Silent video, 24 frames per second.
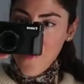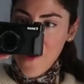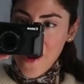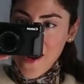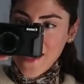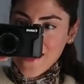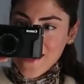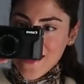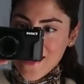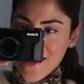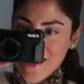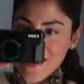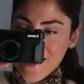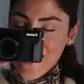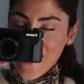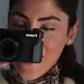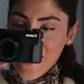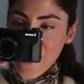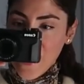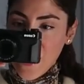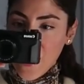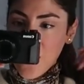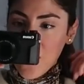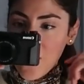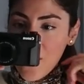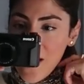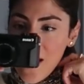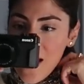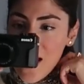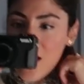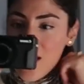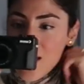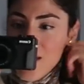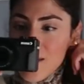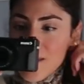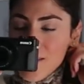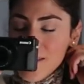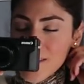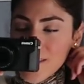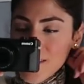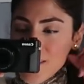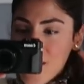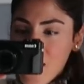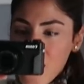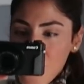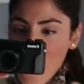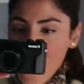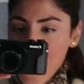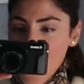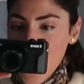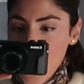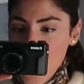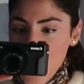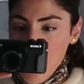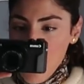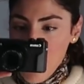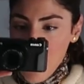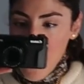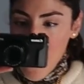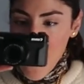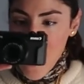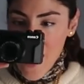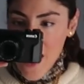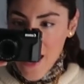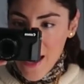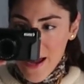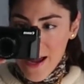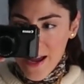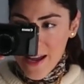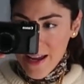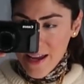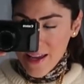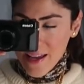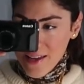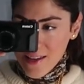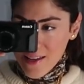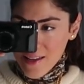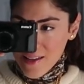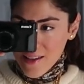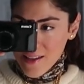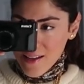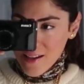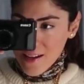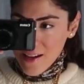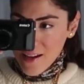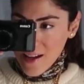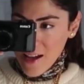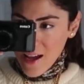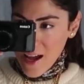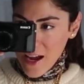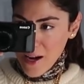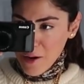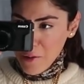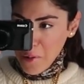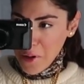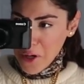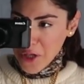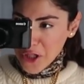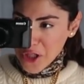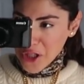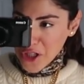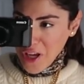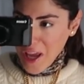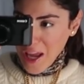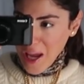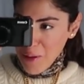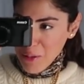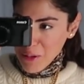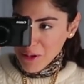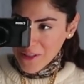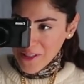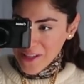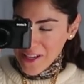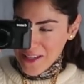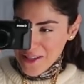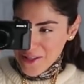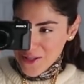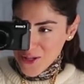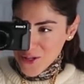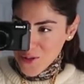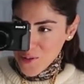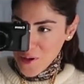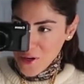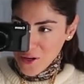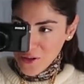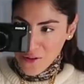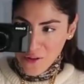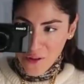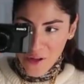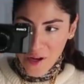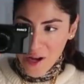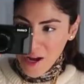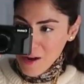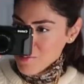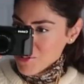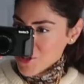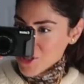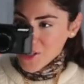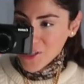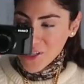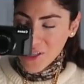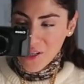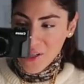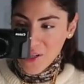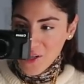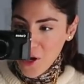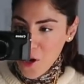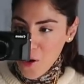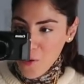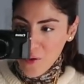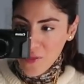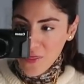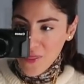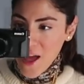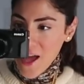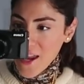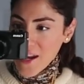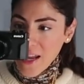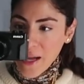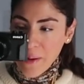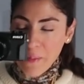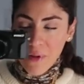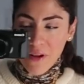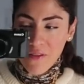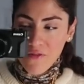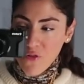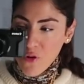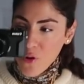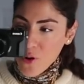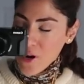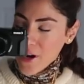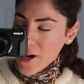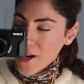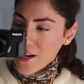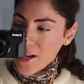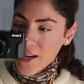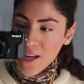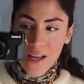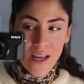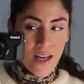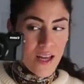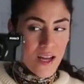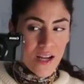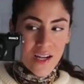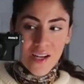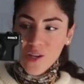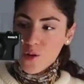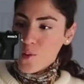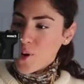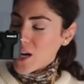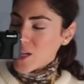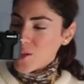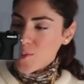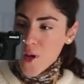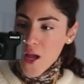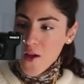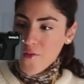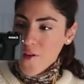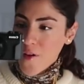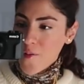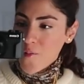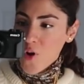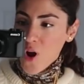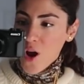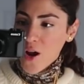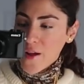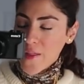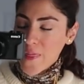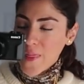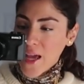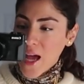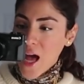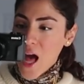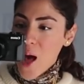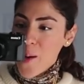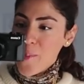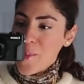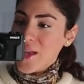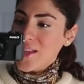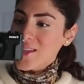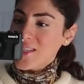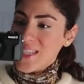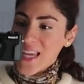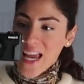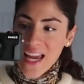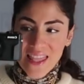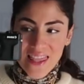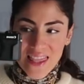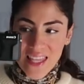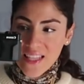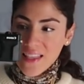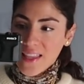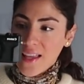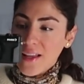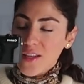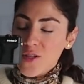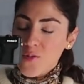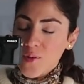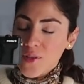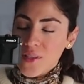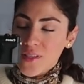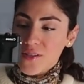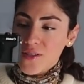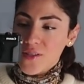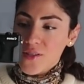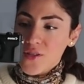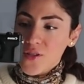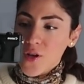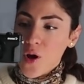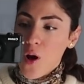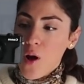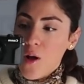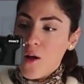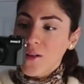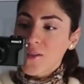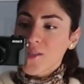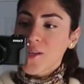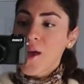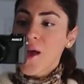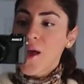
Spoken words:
right, here is my Irish cable knit sweater look. I'm just gonna go with that naming for it. Correct me if I'm wrong in the comments. I think that's what this is called.